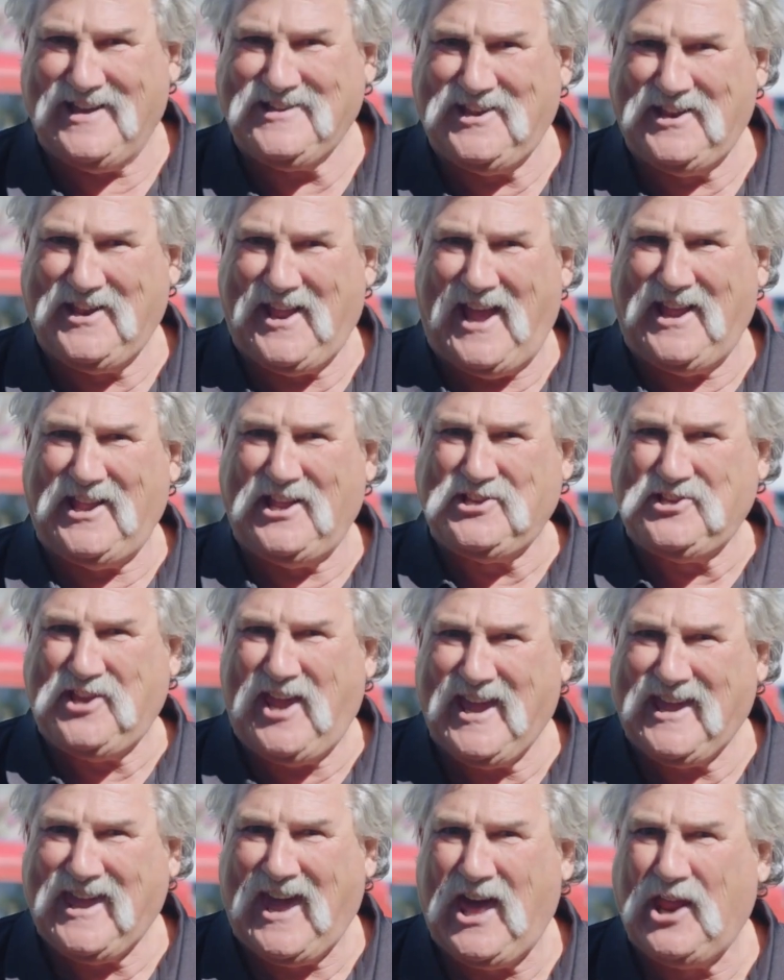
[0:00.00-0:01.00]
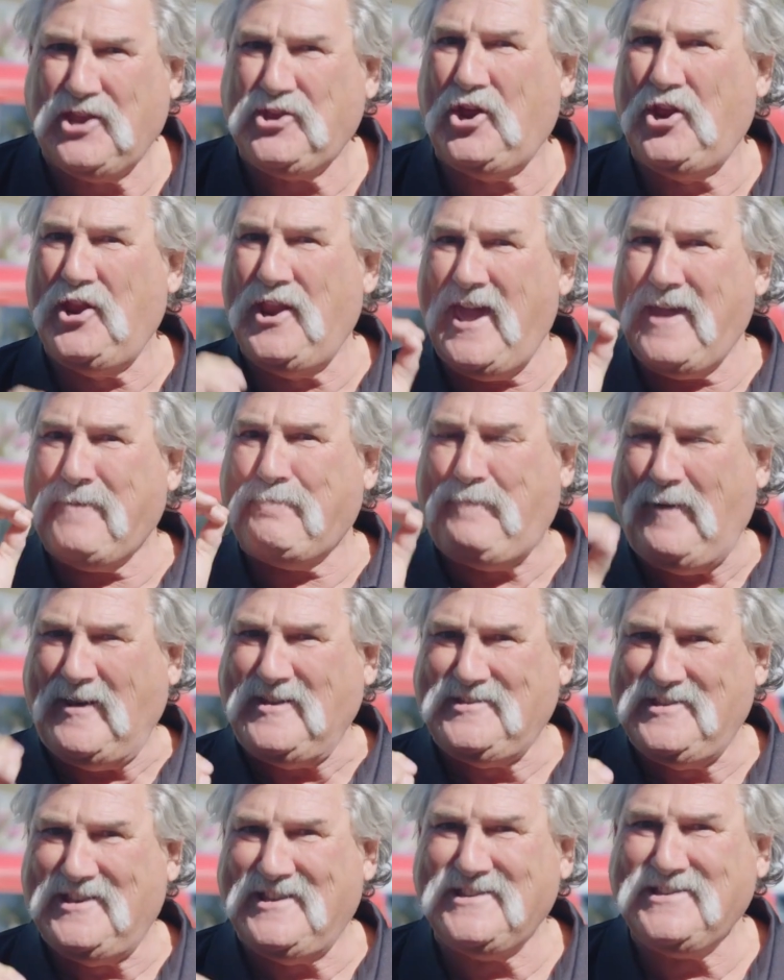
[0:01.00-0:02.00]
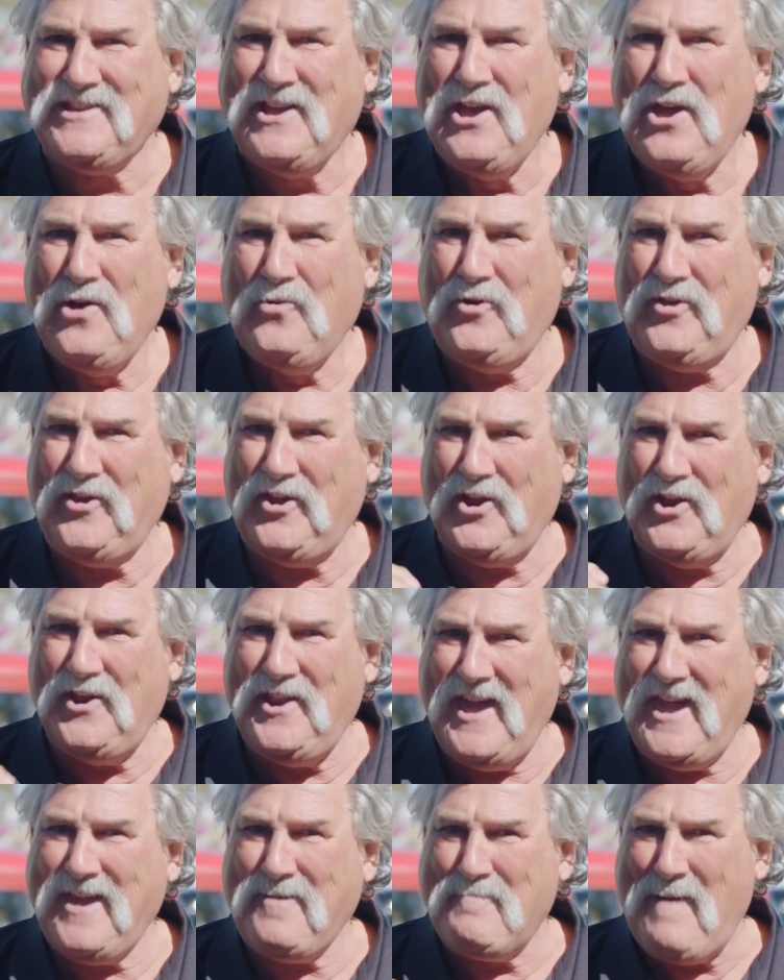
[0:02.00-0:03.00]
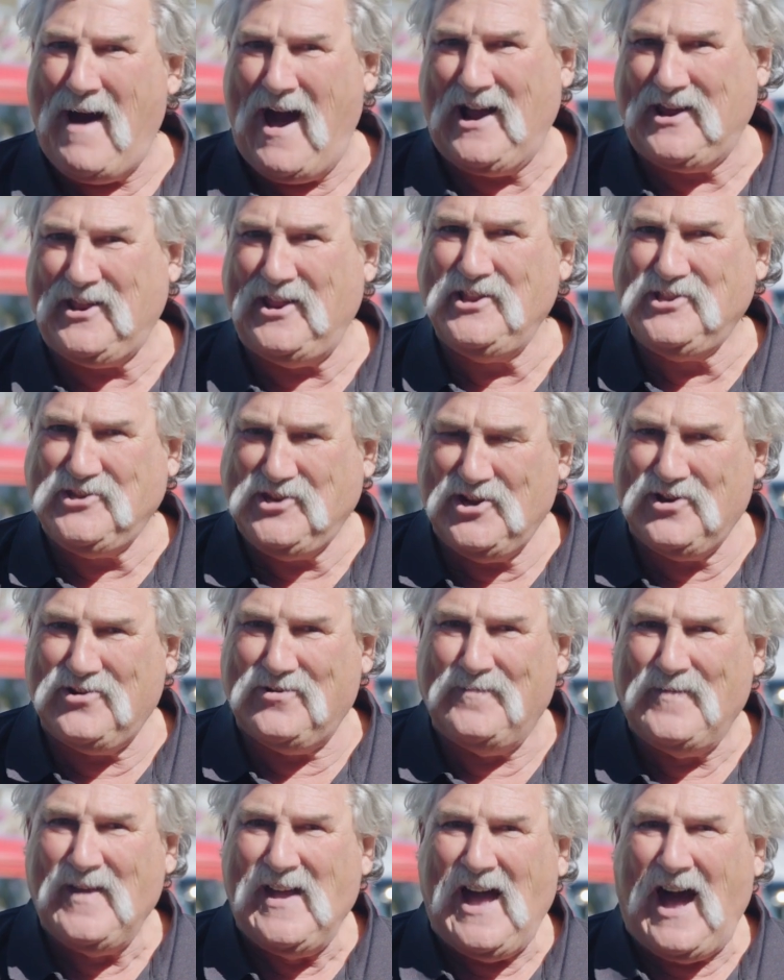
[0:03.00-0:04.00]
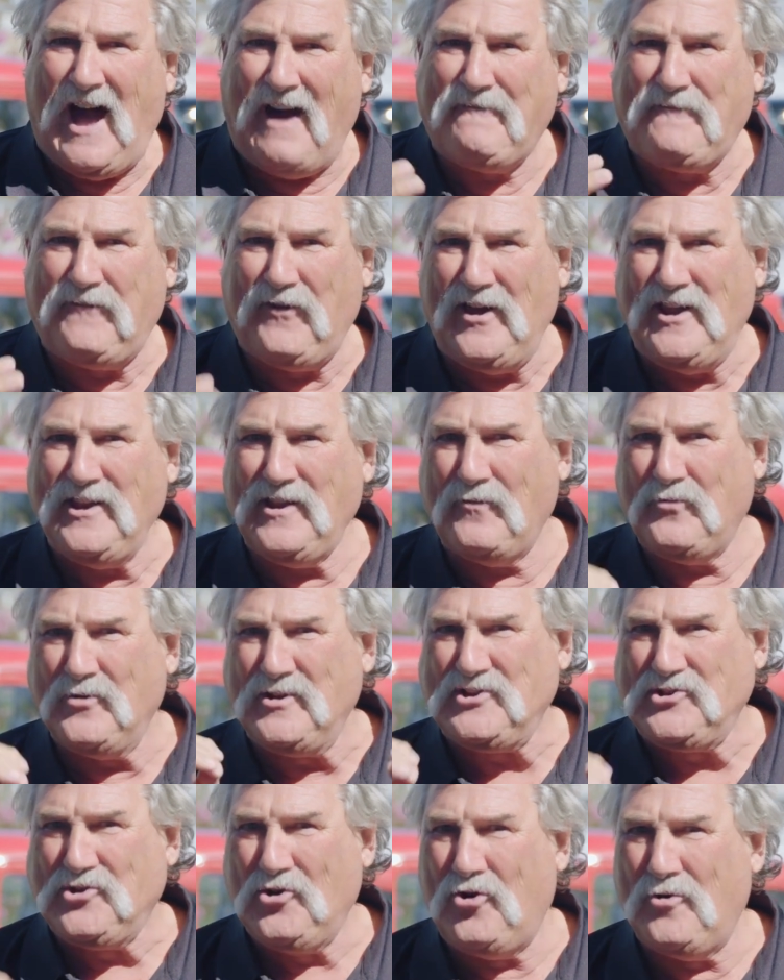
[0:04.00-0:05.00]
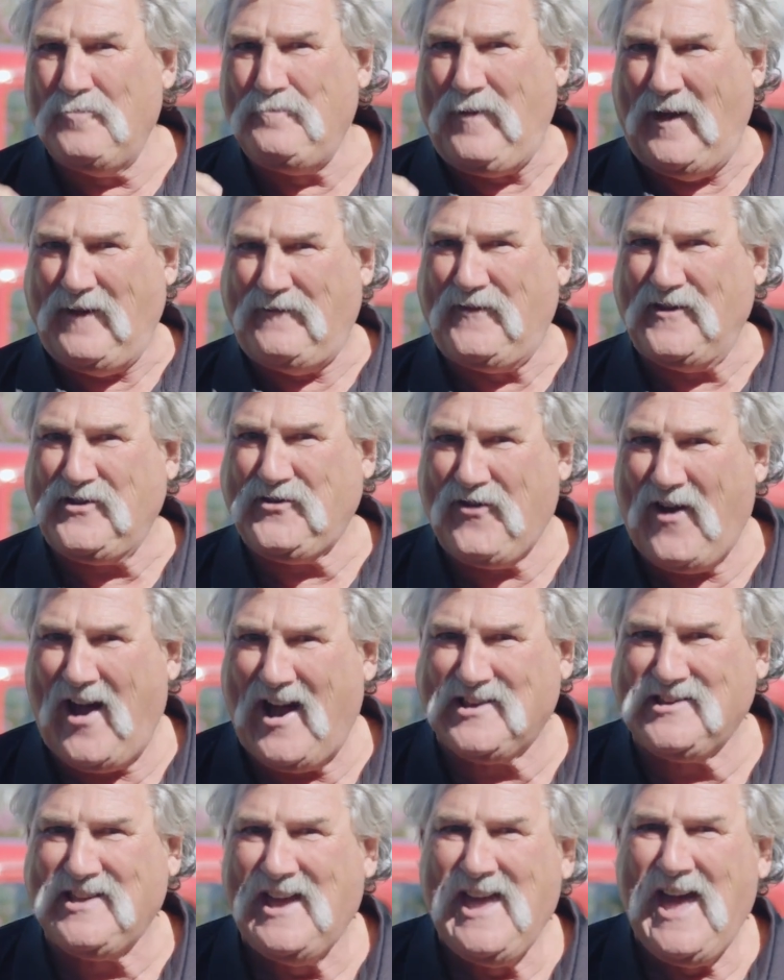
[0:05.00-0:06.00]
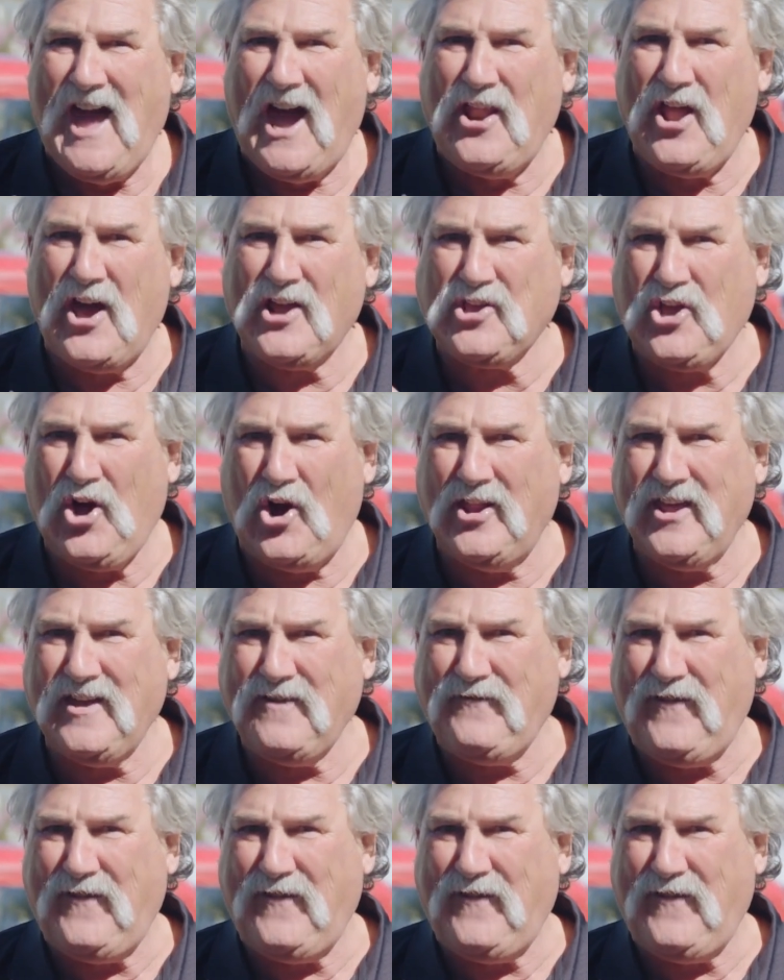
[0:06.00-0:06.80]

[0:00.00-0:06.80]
today to check out a unique business with a unique marketing tool. A fleet of restored Bedford trucks, an iconic